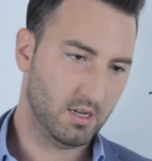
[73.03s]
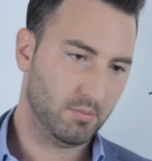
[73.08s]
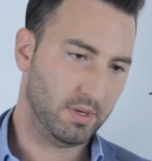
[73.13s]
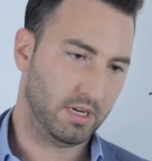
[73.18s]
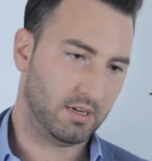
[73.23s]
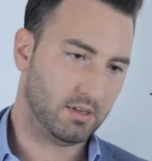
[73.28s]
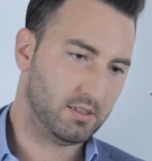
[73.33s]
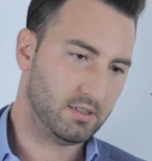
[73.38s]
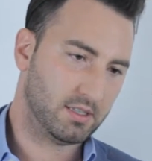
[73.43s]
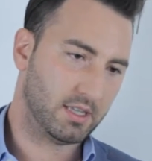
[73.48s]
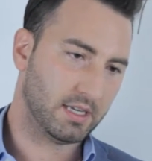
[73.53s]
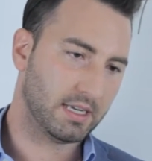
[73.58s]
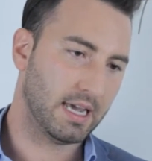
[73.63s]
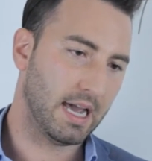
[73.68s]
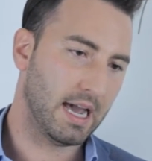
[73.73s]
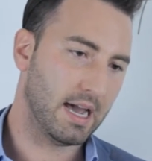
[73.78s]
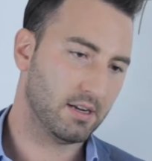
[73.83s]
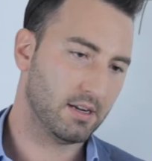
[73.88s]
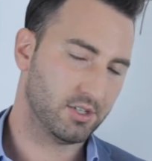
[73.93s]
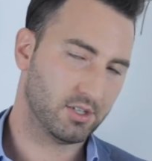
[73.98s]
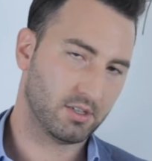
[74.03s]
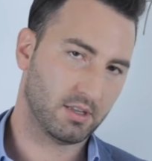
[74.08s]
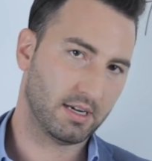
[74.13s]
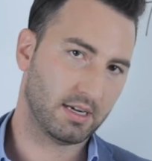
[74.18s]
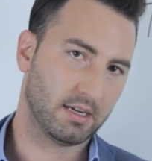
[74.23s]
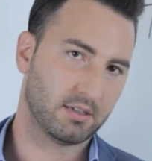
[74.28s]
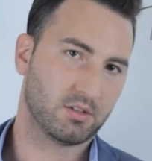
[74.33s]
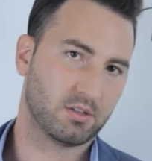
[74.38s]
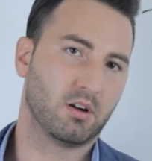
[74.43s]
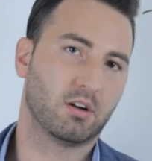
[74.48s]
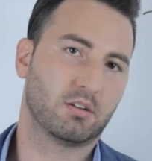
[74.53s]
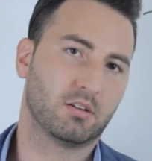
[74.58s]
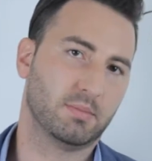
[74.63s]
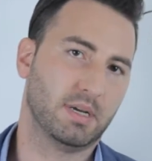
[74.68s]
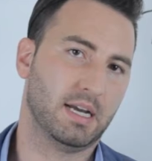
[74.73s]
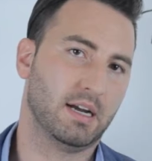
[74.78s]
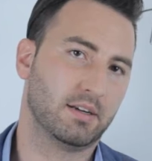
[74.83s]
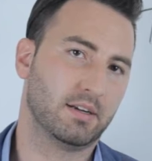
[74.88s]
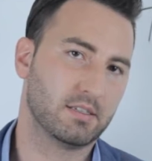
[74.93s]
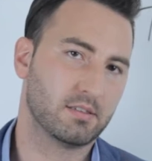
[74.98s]
Because the cash, like I talked
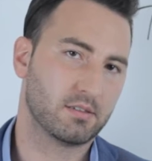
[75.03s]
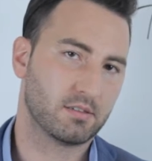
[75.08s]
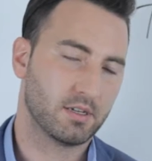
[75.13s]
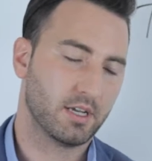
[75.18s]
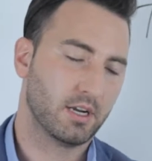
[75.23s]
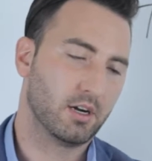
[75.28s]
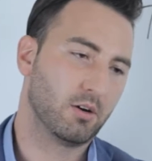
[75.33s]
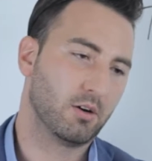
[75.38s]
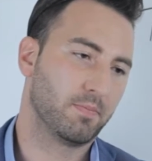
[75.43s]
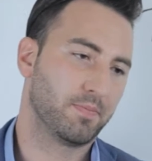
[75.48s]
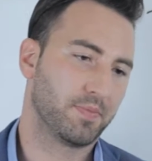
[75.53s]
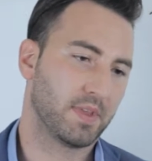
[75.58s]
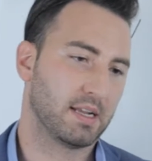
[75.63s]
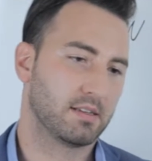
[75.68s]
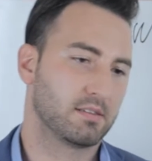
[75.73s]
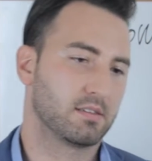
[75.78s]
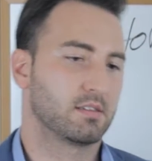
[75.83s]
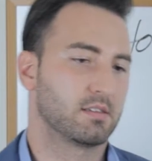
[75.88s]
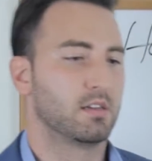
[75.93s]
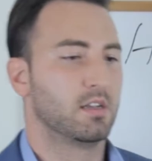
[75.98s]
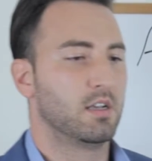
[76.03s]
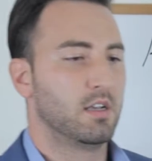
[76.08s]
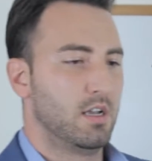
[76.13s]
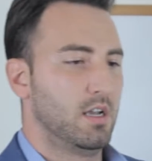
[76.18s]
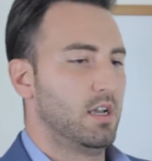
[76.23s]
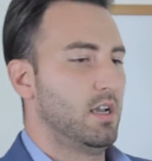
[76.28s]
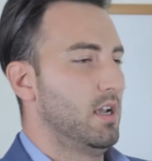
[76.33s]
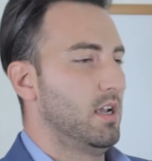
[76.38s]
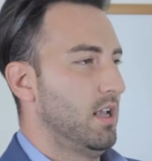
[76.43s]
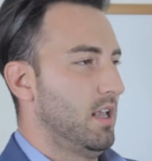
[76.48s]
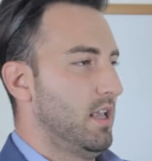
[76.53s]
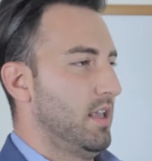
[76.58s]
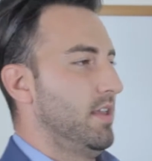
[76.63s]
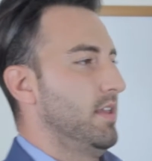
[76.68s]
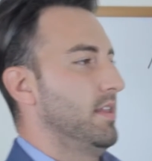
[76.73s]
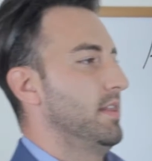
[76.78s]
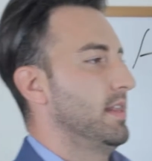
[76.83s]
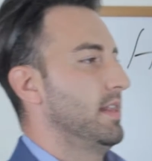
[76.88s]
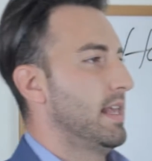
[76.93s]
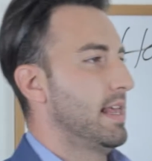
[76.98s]
about, is, you know, that's
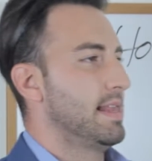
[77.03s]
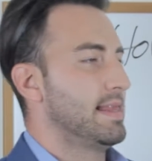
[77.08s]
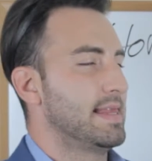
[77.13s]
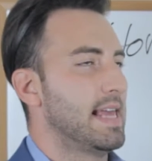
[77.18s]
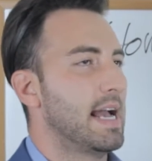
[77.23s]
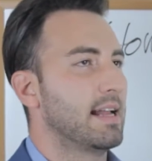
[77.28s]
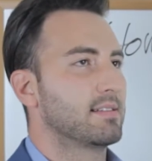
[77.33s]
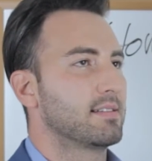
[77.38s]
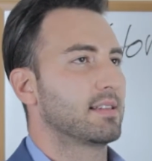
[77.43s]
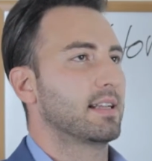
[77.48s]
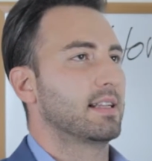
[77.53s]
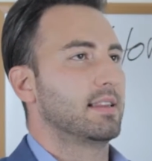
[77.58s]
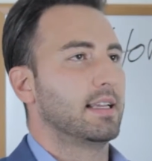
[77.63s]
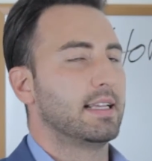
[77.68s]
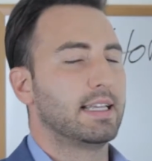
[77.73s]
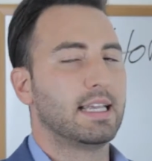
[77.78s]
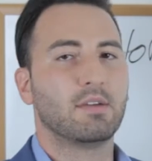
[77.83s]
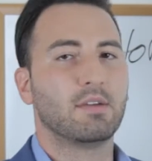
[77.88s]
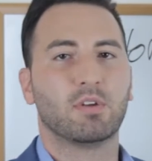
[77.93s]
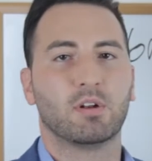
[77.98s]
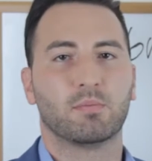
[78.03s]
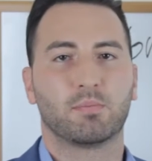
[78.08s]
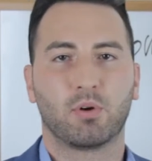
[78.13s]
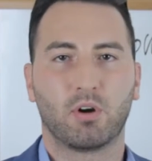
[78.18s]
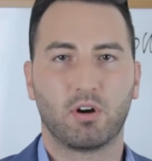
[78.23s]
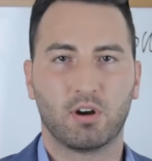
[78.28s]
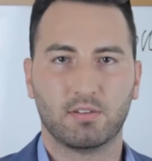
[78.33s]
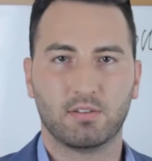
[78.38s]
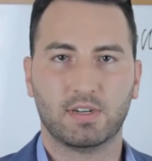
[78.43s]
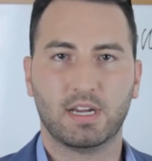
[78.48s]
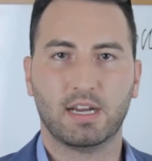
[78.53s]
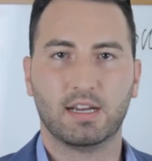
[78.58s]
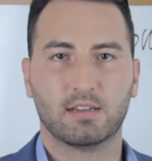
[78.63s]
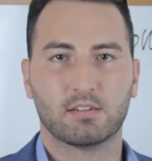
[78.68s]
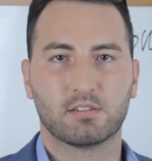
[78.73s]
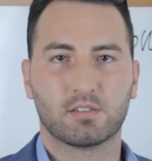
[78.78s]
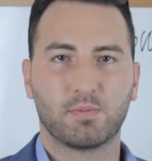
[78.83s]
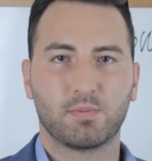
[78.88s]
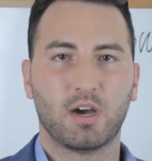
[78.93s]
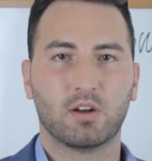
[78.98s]
like the given part of getting
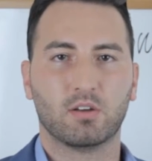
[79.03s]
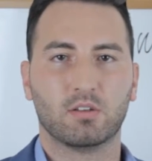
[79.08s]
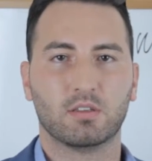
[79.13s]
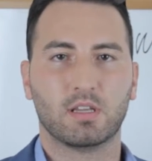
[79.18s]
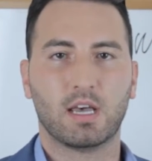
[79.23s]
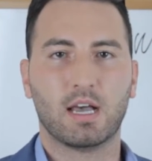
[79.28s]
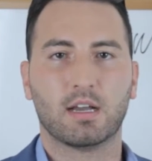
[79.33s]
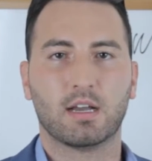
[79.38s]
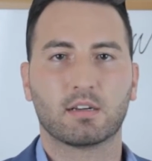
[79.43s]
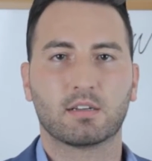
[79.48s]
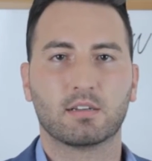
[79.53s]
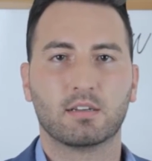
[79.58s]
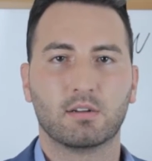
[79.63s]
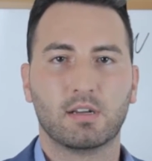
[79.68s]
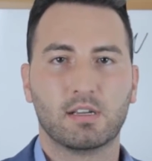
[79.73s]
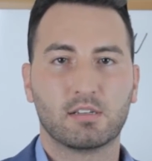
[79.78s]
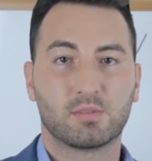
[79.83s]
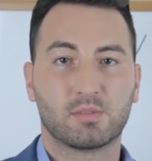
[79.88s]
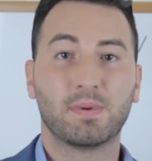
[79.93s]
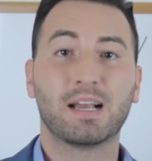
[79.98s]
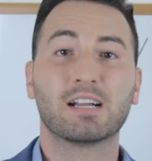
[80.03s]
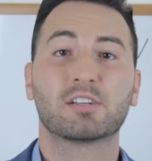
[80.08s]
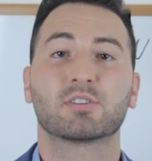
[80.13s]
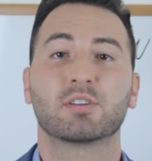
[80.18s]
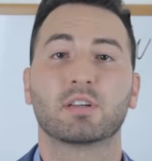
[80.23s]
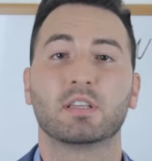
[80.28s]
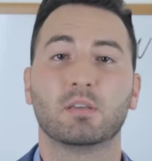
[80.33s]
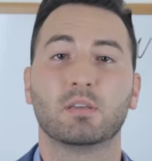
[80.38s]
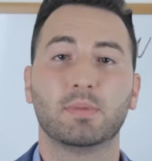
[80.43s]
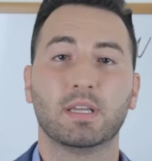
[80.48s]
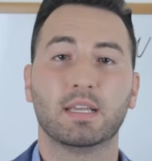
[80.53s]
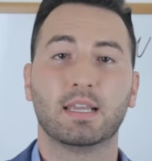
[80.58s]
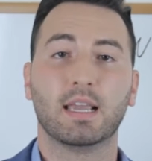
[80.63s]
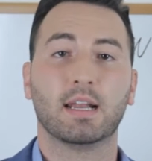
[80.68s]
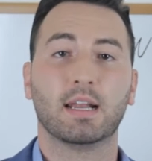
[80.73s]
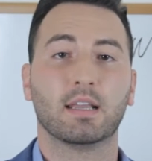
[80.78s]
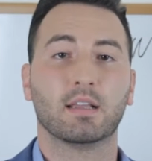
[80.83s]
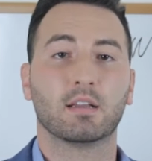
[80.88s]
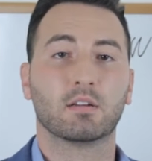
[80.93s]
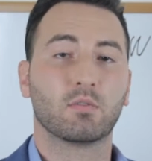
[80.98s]
a spot on lock, especially in the
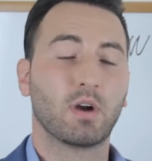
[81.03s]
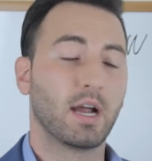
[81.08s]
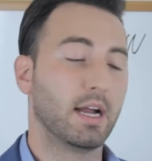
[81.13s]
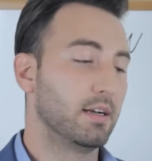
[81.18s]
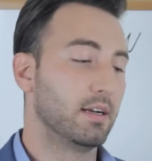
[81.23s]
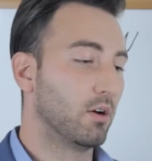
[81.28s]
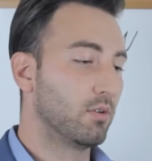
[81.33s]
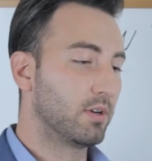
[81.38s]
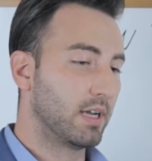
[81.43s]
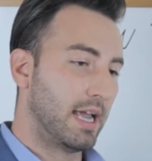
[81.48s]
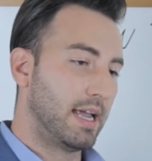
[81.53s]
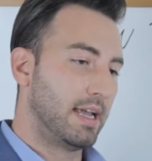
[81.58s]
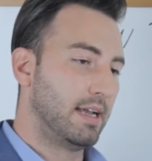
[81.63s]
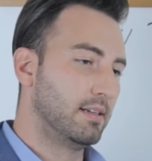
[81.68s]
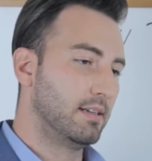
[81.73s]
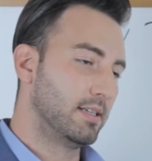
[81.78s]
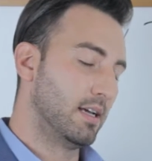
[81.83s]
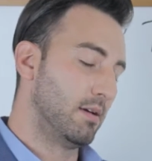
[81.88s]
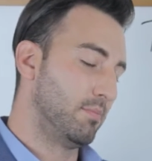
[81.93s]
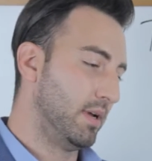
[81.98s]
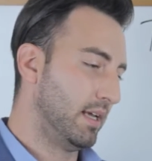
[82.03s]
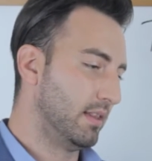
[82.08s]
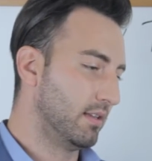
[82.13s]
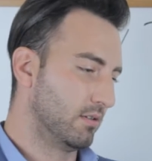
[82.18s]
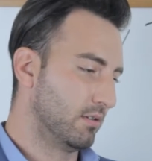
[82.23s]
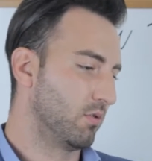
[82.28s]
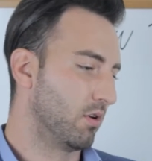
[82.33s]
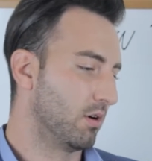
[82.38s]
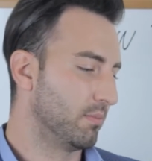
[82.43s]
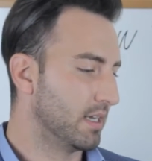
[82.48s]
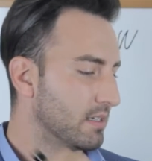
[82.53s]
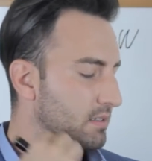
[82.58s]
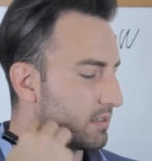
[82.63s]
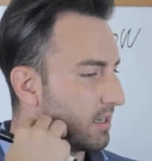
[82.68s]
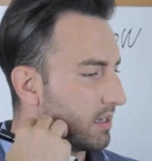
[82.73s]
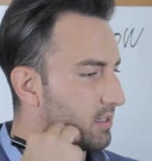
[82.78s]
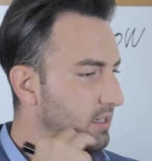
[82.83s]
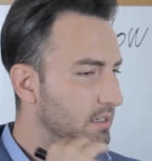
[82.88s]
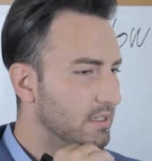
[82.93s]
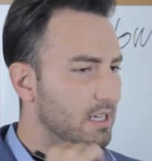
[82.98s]
beginning, right? Okay, he tipped me, the doorman
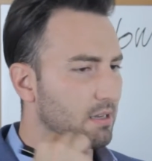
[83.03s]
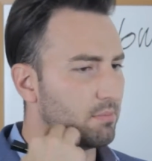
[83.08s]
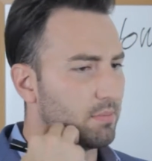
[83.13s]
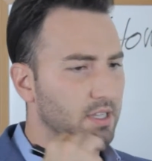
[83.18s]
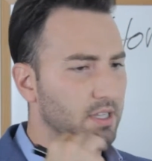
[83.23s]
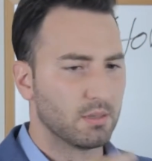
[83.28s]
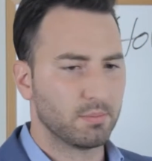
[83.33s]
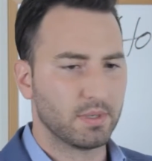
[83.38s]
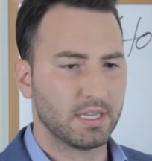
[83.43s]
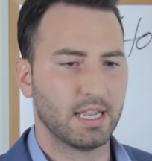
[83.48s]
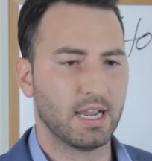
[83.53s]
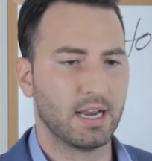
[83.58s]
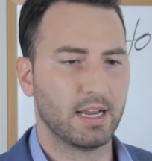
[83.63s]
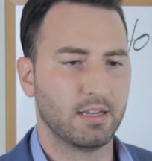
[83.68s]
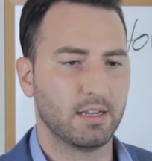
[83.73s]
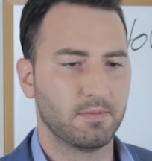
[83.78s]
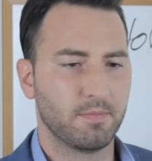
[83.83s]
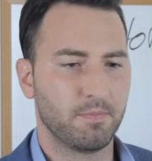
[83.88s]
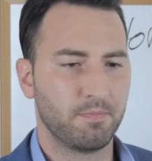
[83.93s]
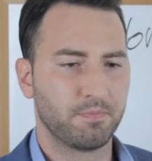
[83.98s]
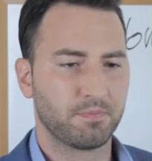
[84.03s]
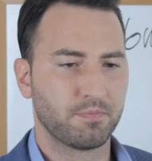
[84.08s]
says he tipped me in the beginning.